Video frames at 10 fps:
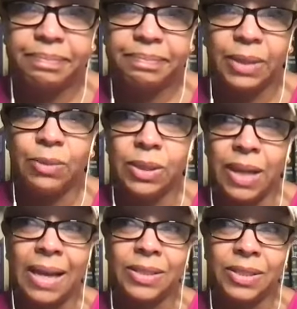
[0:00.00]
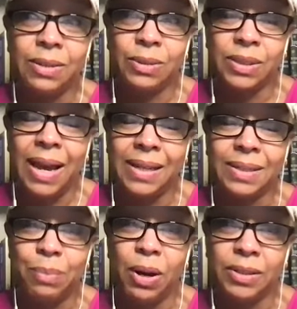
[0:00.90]
it was actually, I had
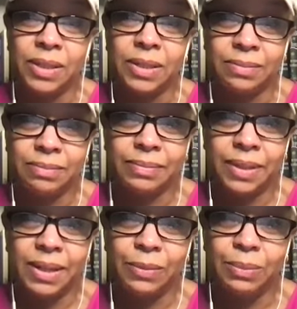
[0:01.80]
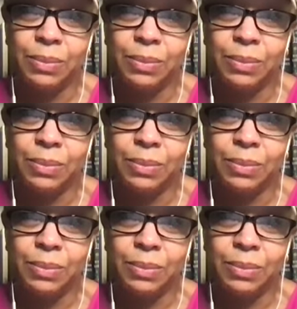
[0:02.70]
to pause it at one point.